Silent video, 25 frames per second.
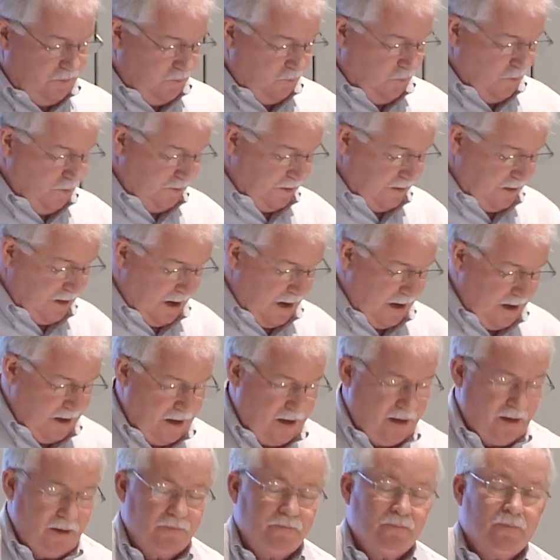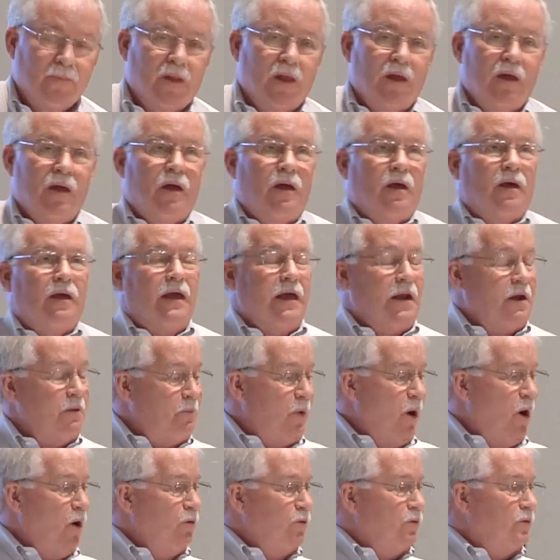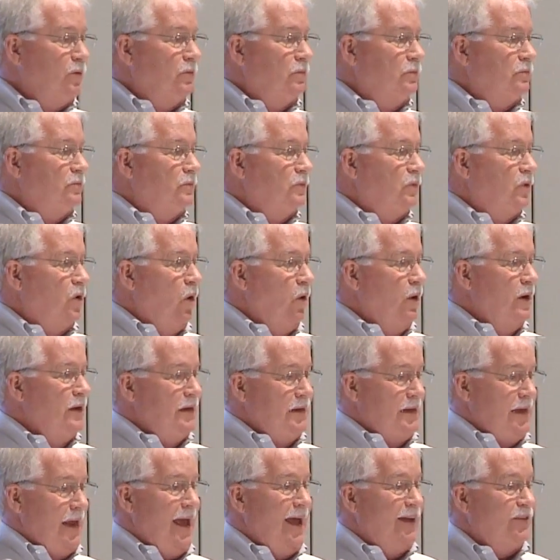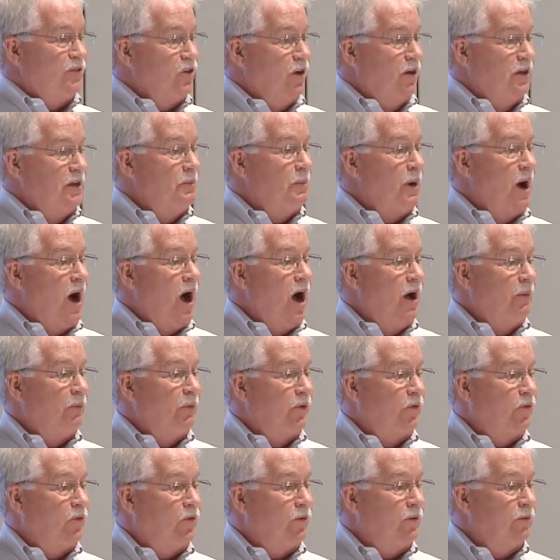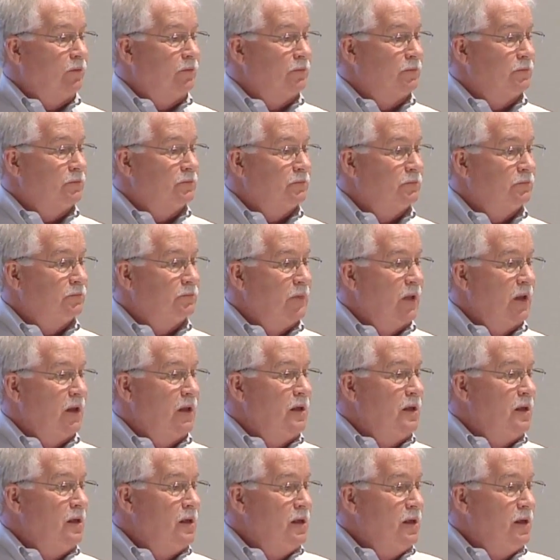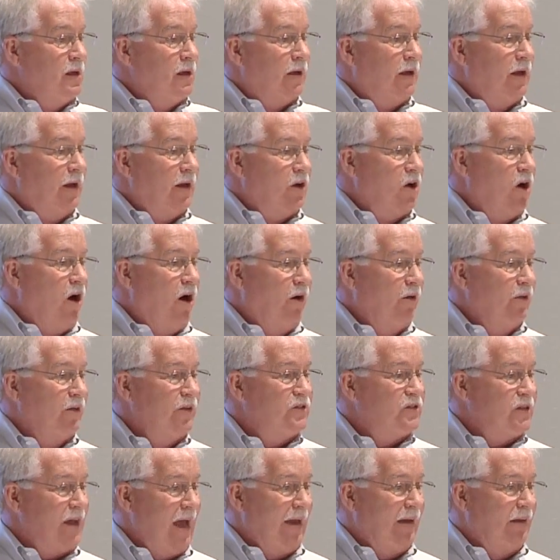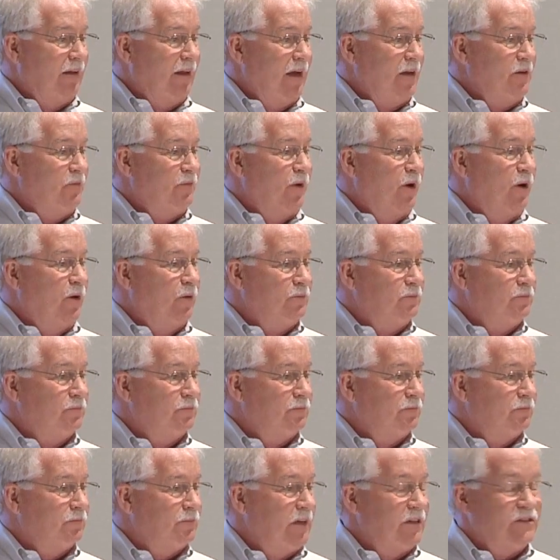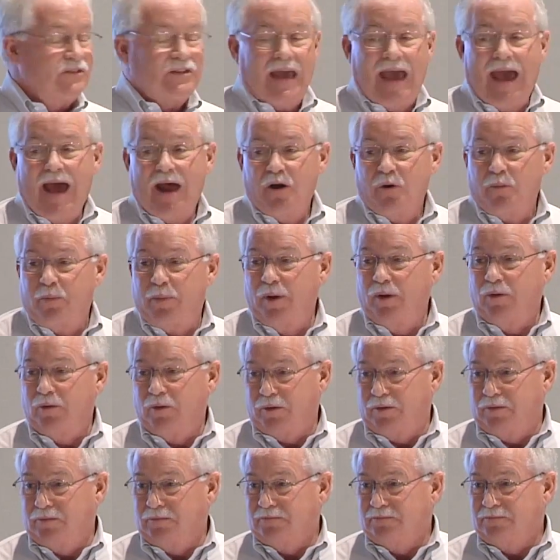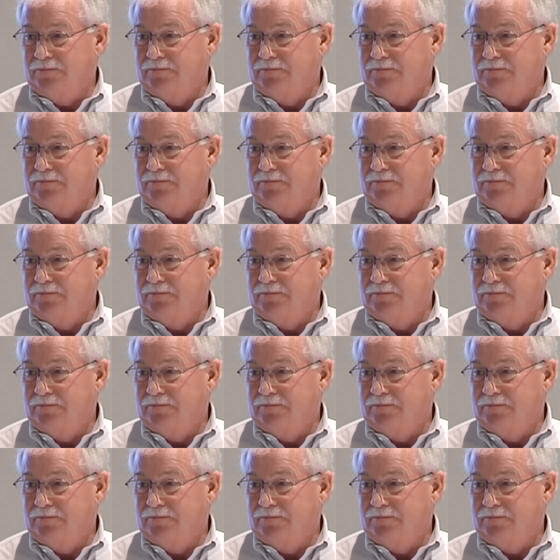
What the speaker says: with a guy in a boat going to Nassau in the Bahamas, get a call on the satellite phone. It's Caterpillar.